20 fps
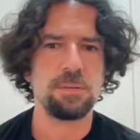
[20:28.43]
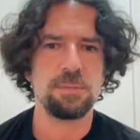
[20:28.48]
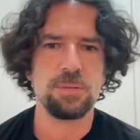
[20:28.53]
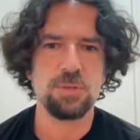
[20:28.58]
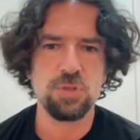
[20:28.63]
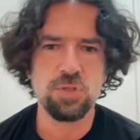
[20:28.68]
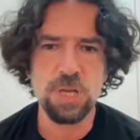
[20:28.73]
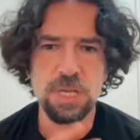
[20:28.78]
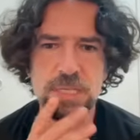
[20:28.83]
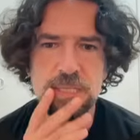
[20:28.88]

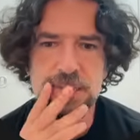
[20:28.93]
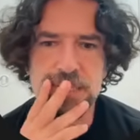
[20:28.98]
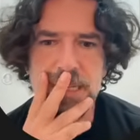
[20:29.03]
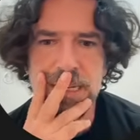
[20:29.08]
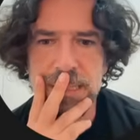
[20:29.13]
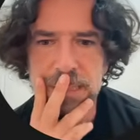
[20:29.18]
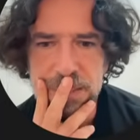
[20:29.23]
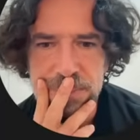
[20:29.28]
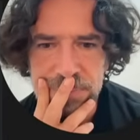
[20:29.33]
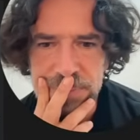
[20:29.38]
Just
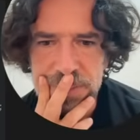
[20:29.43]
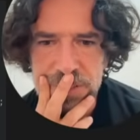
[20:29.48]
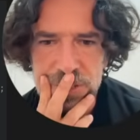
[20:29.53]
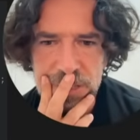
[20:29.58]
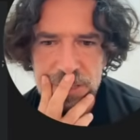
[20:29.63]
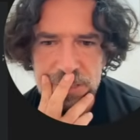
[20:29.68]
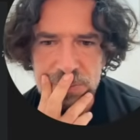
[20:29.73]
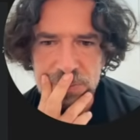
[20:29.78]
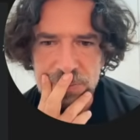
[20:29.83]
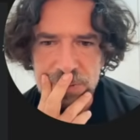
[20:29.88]
let me
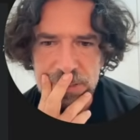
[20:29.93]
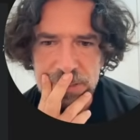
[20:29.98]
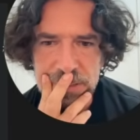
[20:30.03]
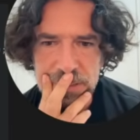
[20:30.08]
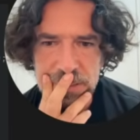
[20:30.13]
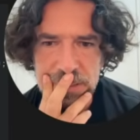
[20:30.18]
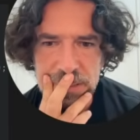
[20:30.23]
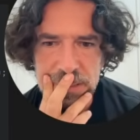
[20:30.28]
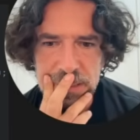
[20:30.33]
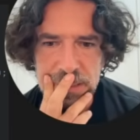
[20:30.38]
check
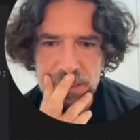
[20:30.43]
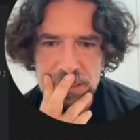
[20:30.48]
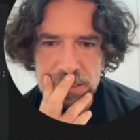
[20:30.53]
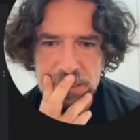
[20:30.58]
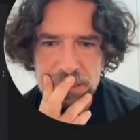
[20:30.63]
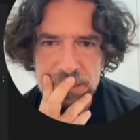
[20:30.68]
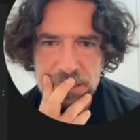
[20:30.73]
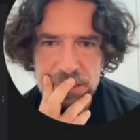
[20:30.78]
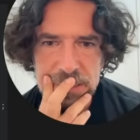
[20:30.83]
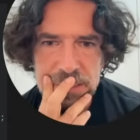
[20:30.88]
one thing.
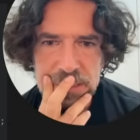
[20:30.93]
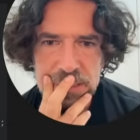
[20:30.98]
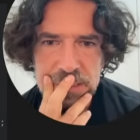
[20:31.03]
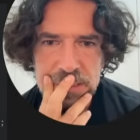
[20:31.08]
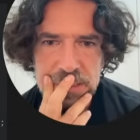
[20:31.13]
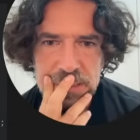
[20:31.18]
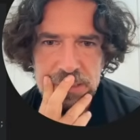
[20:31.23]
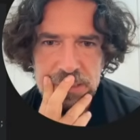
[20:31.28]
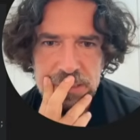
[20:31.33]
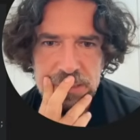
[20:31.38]

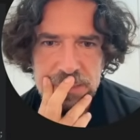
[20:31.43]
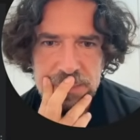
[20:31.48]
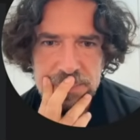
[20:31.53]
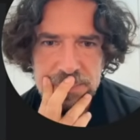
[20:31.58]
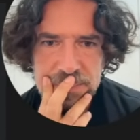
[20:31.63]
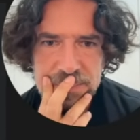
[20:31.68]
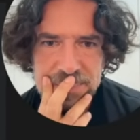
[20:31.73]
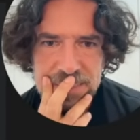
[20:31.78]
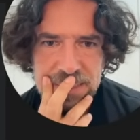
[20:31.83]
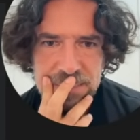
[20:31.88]

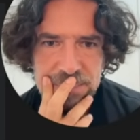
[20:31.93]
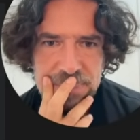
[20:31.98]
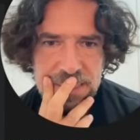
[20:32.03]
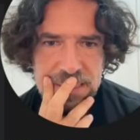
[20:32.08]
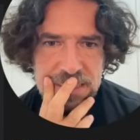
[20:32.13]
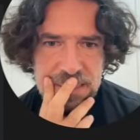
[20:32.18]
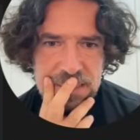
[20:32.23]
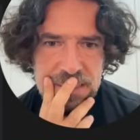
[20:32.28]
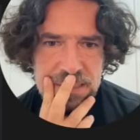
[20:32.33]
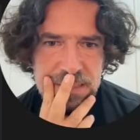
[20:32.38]

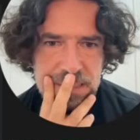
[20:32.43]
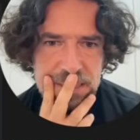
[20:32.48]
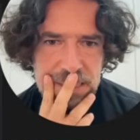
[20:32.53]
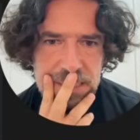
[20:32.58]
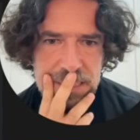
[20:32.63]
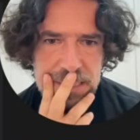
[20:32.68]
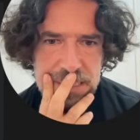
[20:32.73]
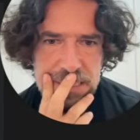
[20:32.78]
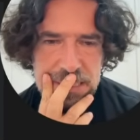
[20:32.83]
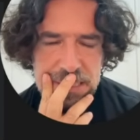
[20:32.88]
But
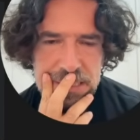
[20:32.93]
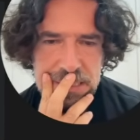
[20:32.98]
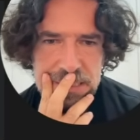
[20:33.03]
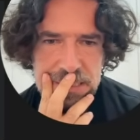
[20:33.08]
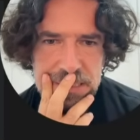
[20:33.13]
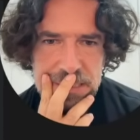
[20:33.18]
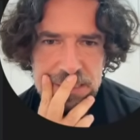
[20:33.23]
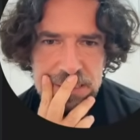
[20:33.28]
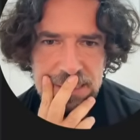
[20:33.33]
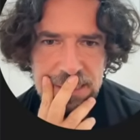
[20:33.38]

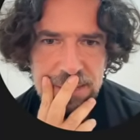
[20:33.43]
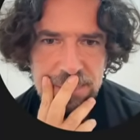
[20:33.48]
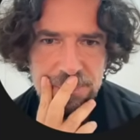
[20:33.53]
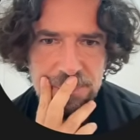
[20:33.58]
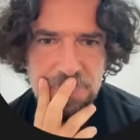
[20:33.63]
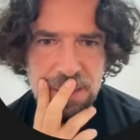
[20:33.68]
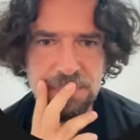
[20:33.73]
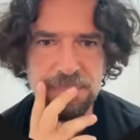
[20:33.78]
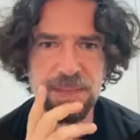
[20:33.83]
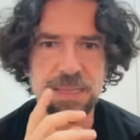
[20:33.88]
this
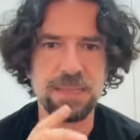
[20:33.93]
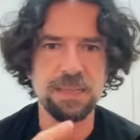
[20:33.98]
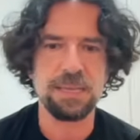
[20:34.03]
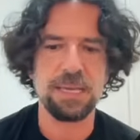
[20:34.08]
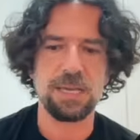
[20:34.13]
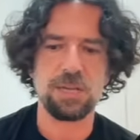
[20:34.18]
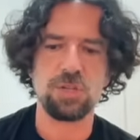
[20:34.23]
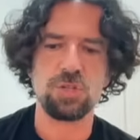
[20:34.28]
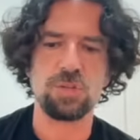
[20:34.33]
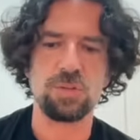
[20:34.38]

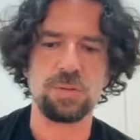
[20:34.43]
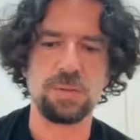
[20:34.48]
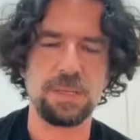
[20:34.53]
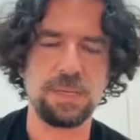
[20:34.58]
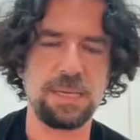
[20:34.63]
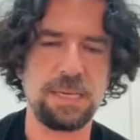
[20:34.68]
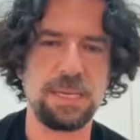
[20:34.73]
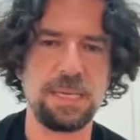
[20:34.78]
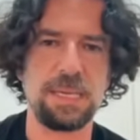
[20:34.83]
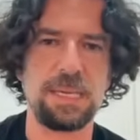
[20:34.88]
implementation
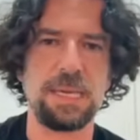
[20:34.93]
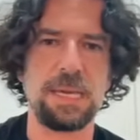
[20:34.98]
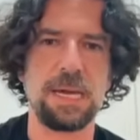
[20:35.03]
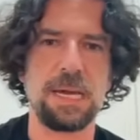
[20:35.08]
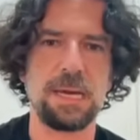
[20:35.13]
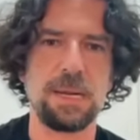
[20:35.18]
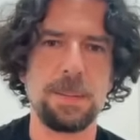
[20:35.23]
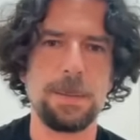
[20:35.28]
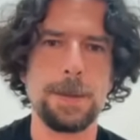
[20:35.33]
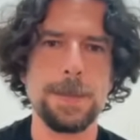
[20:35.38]

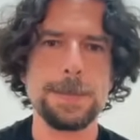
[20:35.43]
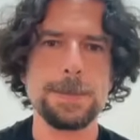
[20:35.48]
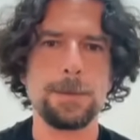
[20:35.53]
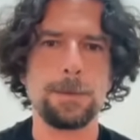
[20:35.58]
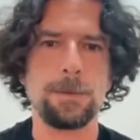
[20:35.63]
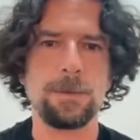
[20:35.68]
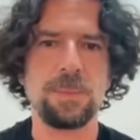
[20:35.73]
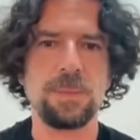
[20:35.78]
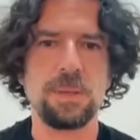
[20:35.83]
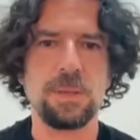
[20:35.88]
here,
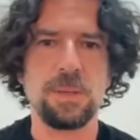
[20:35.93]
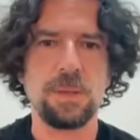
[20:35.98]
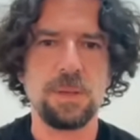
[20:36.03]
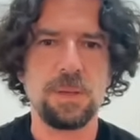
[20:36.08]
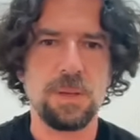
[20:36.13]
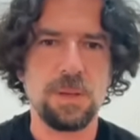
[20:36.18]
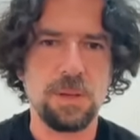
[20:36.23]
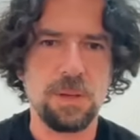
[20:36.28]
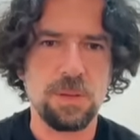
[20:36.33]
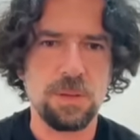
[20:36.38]

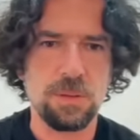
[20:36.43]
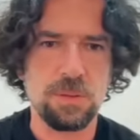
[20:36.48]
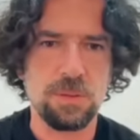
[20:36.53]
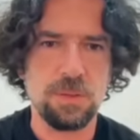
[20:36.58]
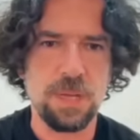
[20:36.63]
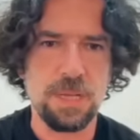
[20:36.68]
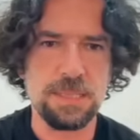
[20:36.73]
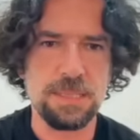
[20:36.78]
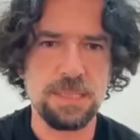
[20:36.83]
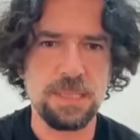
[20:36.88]

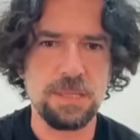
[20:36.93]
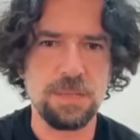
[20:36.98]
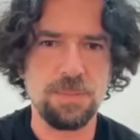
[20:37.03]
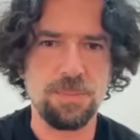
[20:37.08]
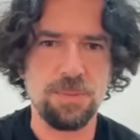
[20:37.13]
does it